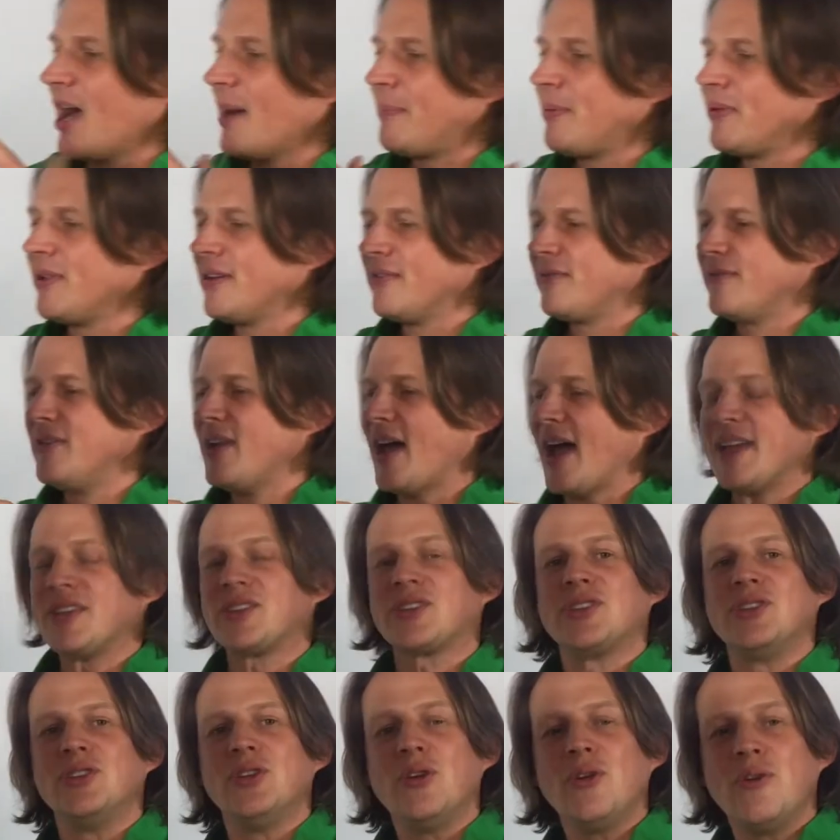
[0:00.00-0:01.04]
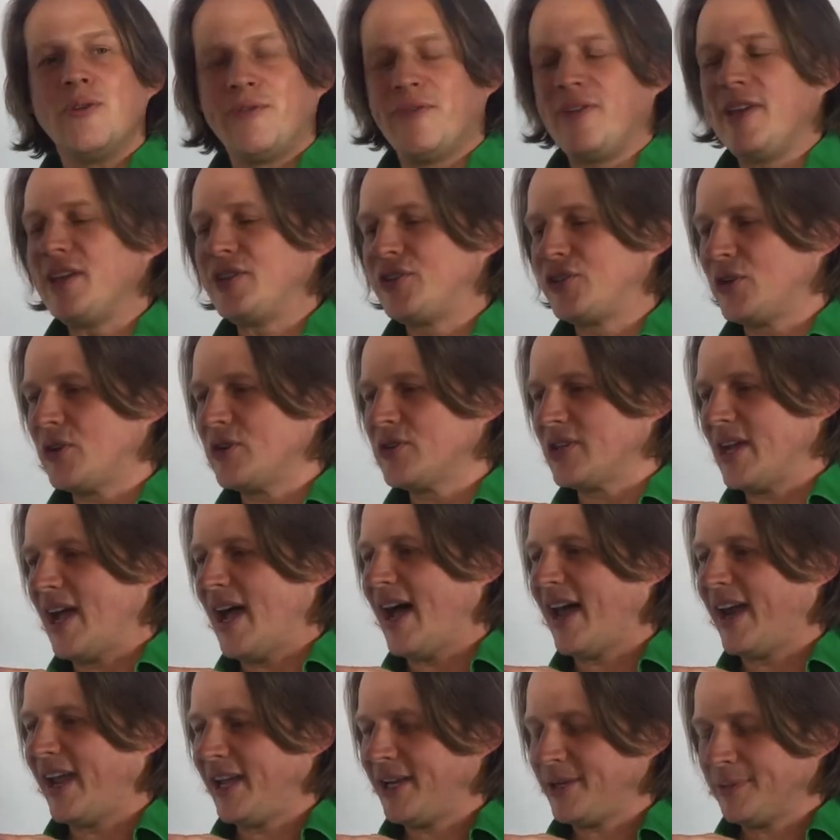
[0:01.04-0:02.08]
a couple of nice new features
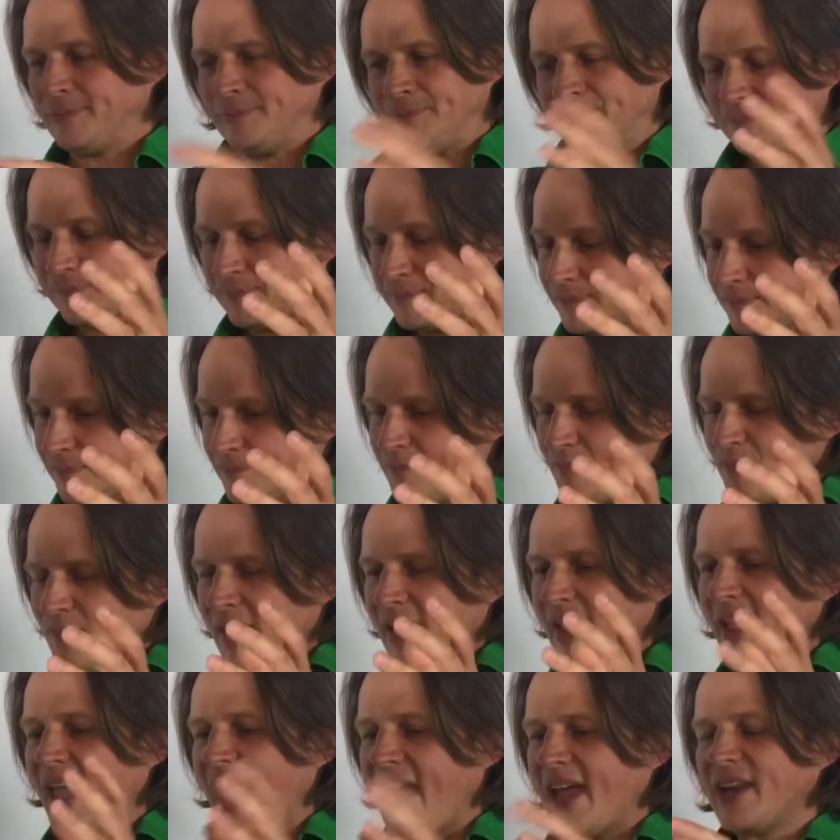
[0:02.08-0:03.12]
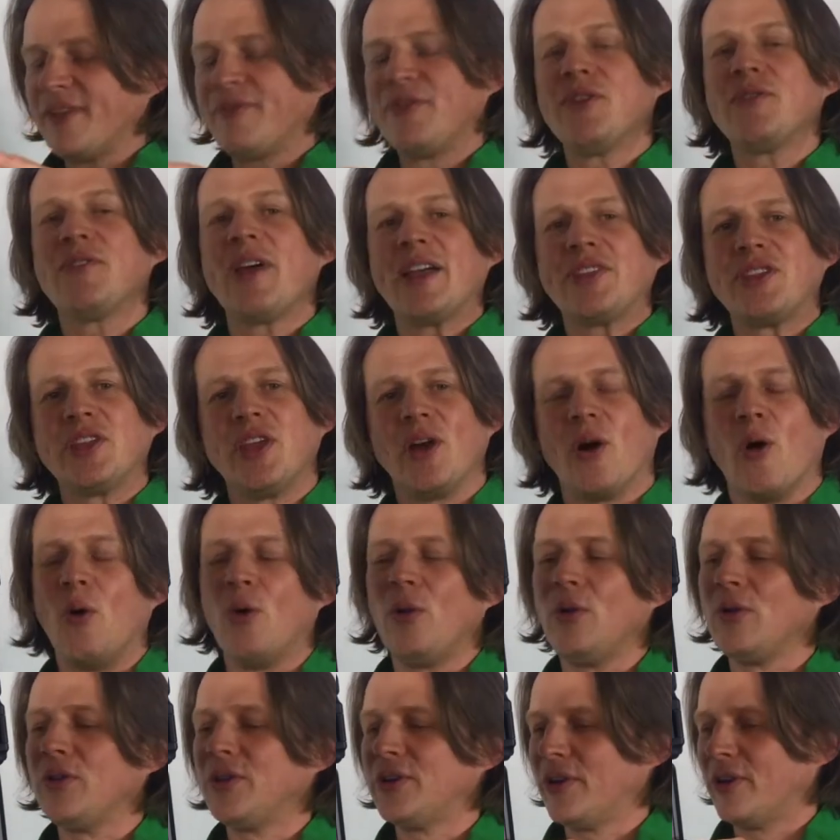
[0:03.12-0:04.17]
on it and if you've got the
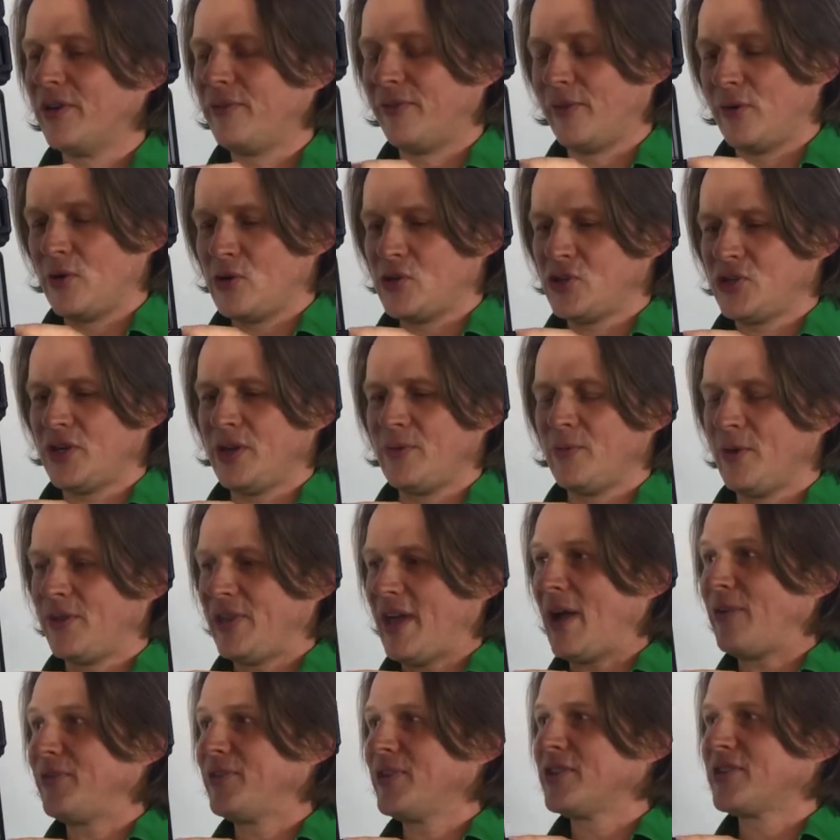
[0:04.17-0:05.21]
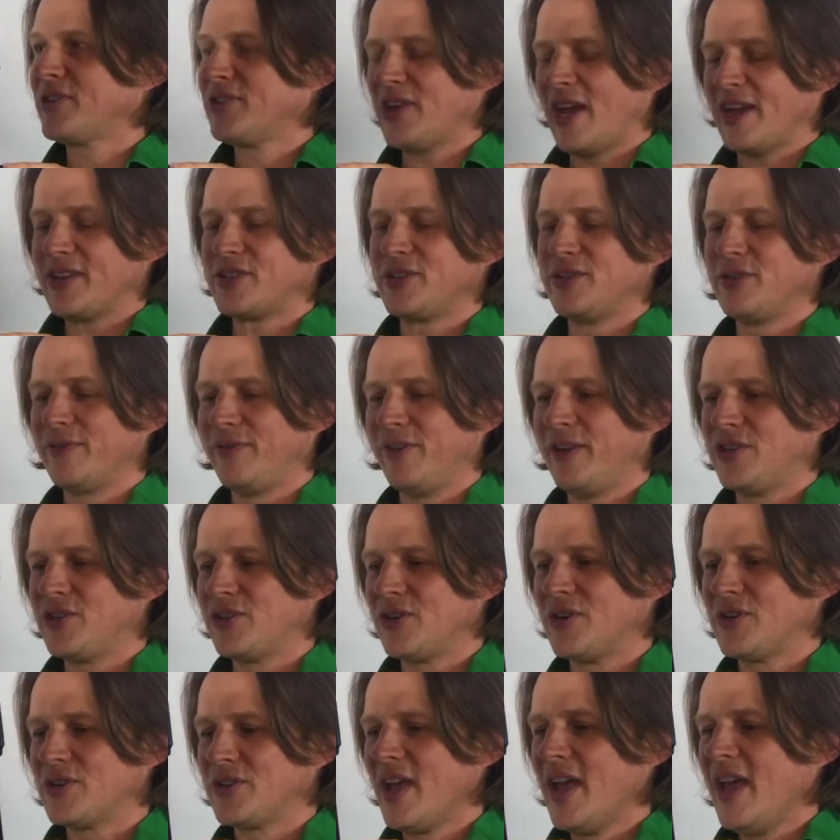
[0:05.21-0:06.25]
older version without these nice new
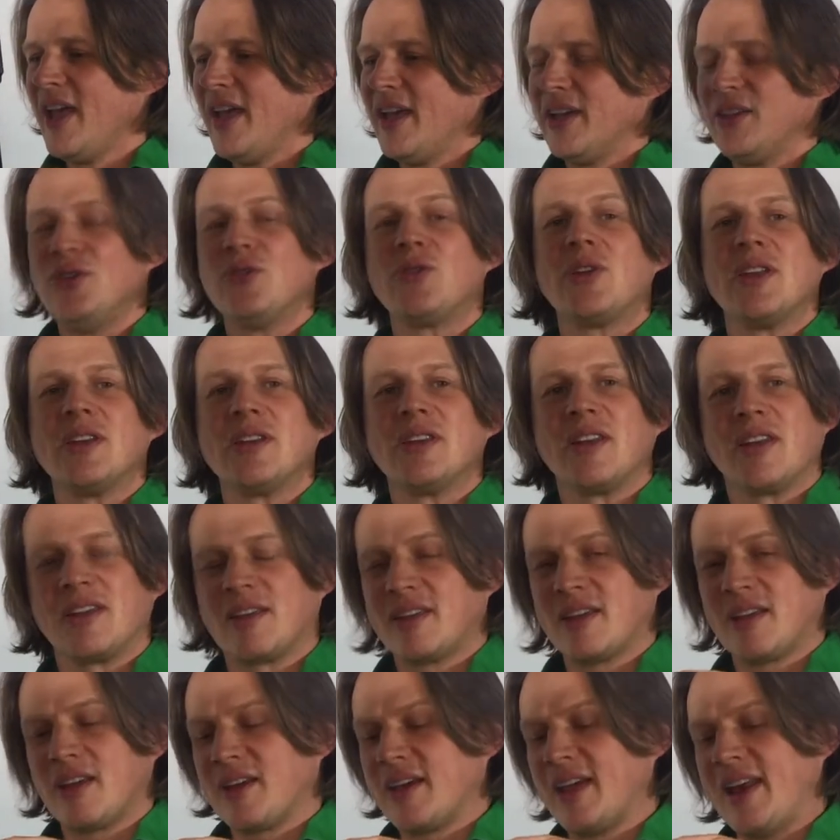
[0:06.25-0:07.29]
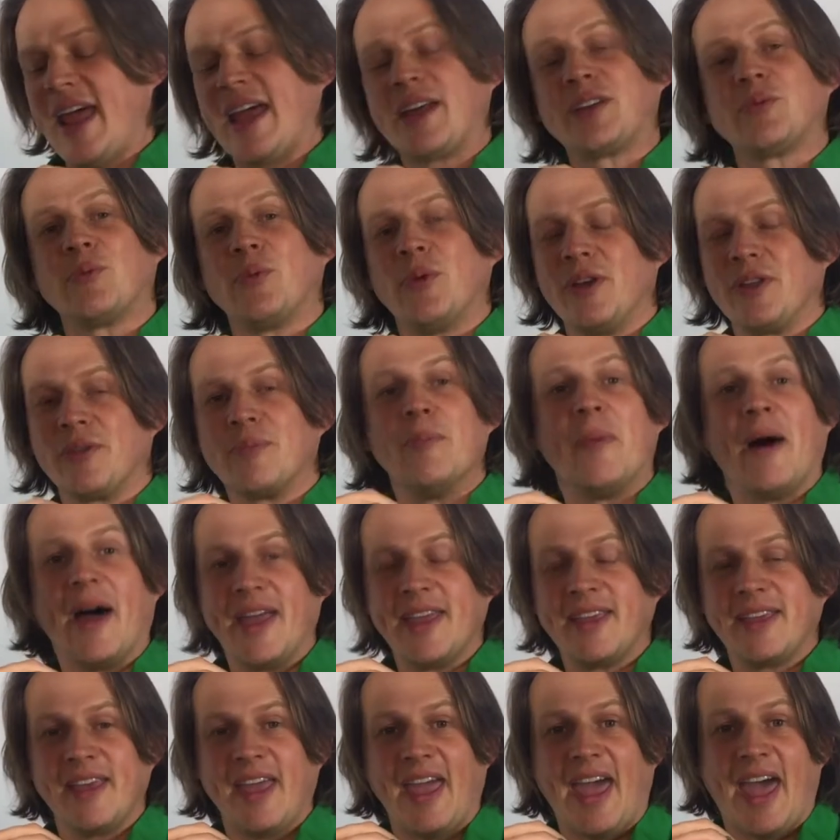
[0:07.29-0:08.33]
features, you can connect with
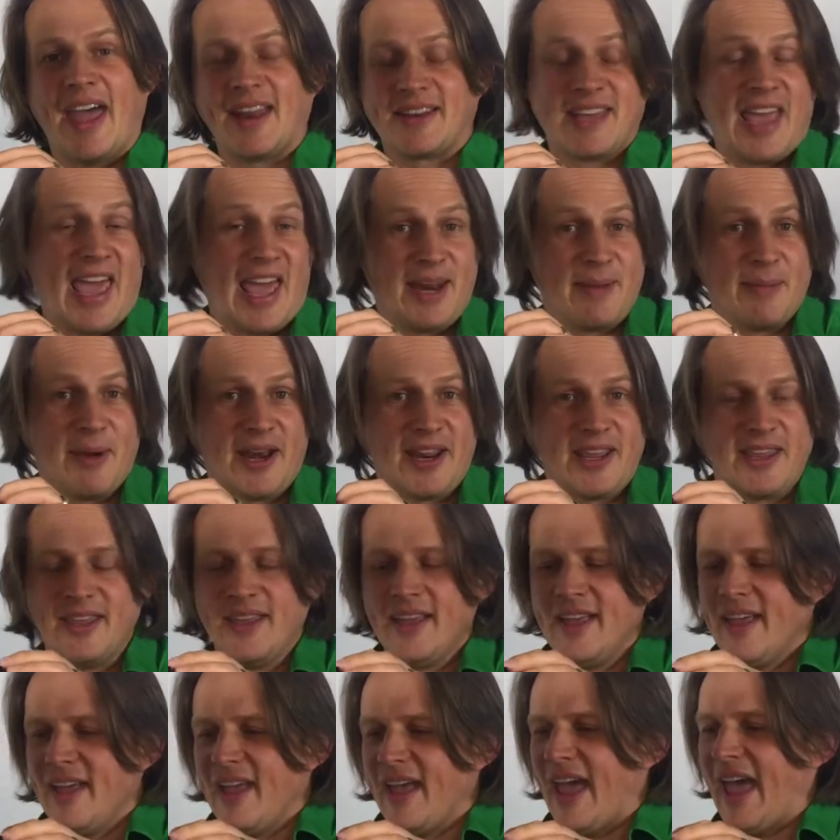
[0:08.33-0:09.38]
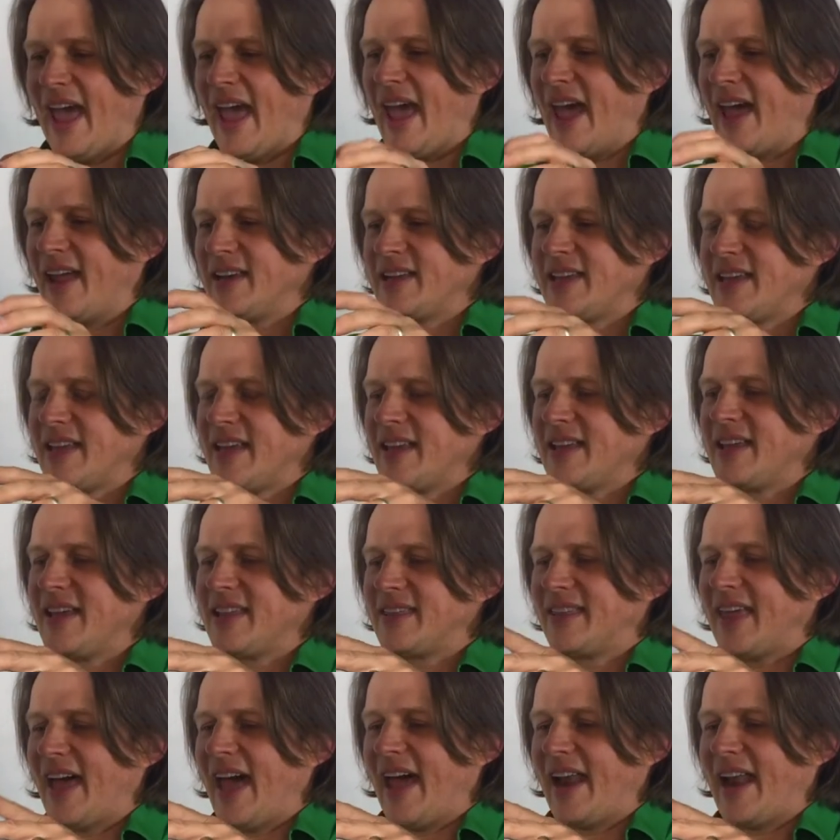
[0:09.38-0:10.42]
Mike at Caddie Buddy and he can
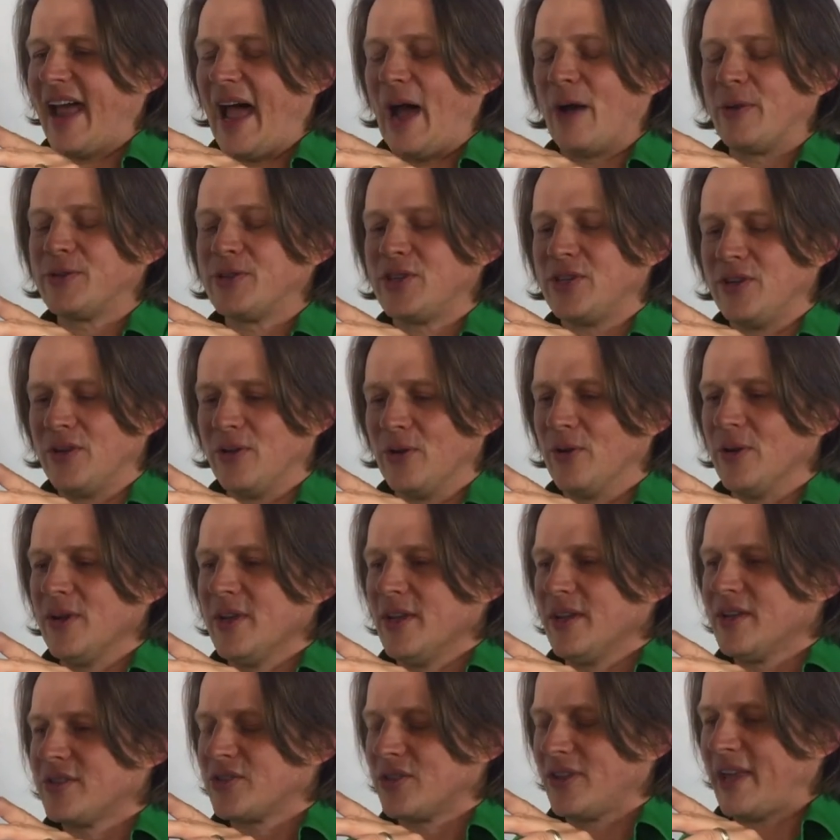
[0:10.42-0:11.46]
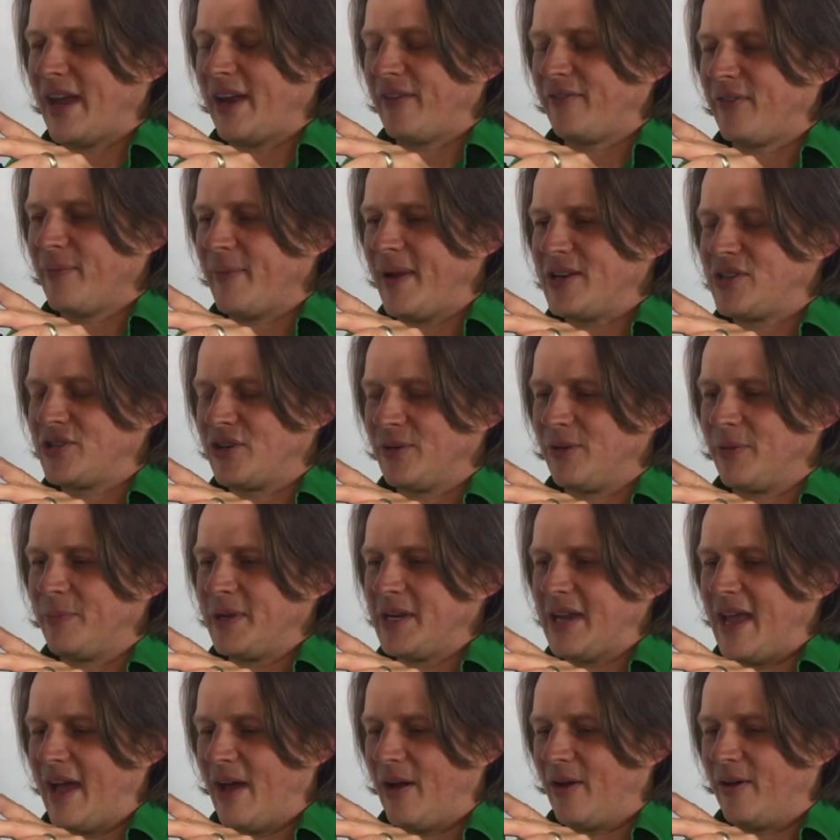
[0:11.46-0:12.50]
get that out to you. So that information will be